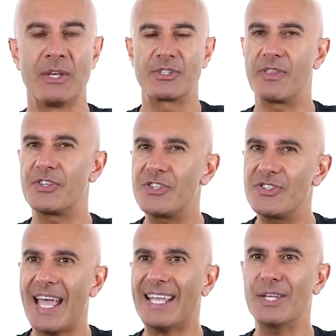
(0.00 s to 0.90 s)
So the
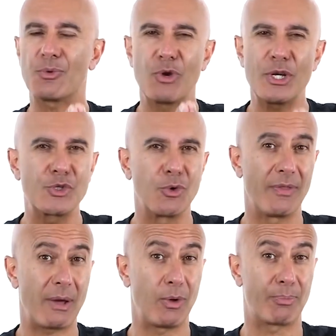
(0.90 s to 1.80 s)
second
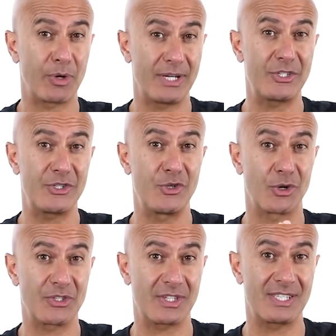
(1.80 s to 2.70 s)
ritual that will predict
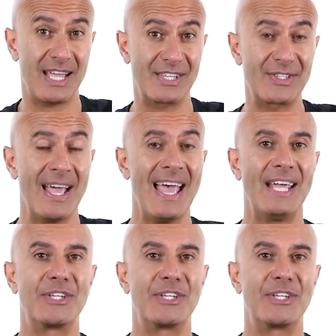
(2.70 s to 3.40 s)
your success